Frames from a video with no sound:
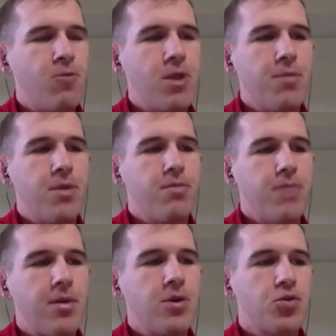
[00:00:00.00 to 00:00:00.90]
of my, my
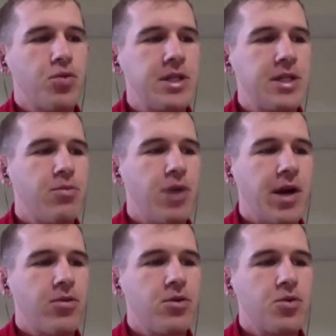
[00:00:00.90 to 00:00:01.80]
most recent
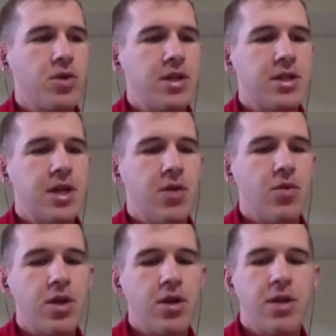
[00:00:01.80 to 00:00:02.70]
breakthroughs was uh, one
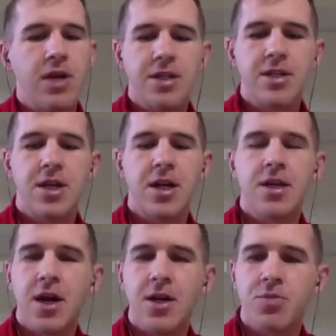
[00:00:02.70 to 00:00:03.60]
of your lessons on
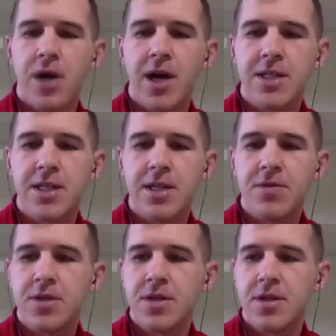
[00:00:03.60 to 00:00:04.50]
contrapositives.
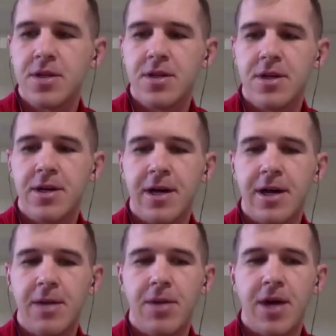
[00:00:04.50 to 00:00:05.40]

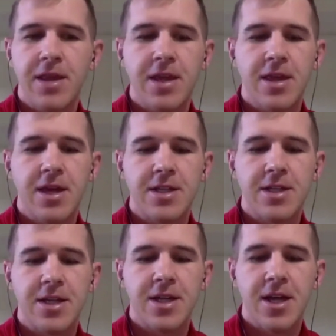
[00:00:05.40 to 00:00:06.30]
Um, I think that
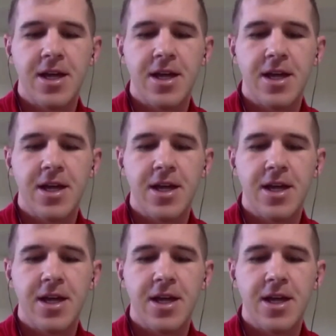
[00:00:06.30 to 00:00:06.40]
uh,